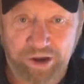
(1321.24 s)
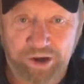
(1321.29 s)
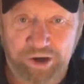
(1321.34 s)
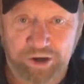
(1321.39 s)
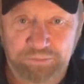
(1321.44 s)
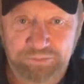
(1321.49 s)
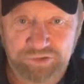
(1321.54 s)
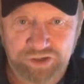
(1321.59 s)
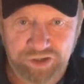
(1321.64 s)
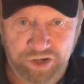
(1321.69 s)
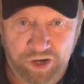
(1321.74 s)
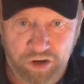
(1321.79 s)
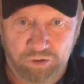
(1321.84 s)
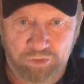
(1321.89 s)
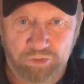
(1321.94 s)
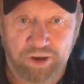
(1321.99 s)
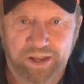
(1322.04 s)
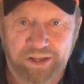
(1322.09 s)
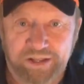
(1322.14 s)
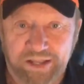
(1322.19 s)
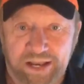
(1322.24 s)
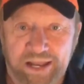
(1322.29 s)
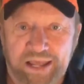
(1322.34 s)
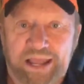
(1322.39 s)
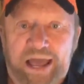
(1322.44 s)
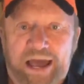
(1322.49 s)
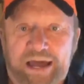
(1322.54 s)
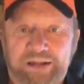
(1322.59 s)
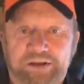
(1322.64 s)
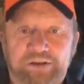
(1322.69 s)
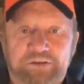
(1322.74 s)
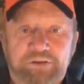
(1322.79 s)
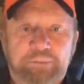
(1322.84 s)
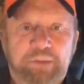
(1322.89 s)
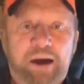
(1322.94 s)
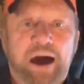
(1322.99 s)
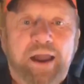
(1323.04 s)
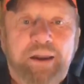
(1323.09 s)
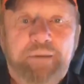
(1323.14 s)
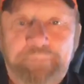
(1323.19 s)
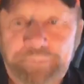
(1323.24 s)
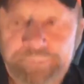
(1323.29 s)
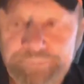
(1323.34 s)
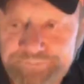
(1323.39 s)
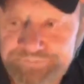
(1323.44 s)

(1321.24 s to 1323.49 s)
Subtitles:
up slowly till it got to the bottom.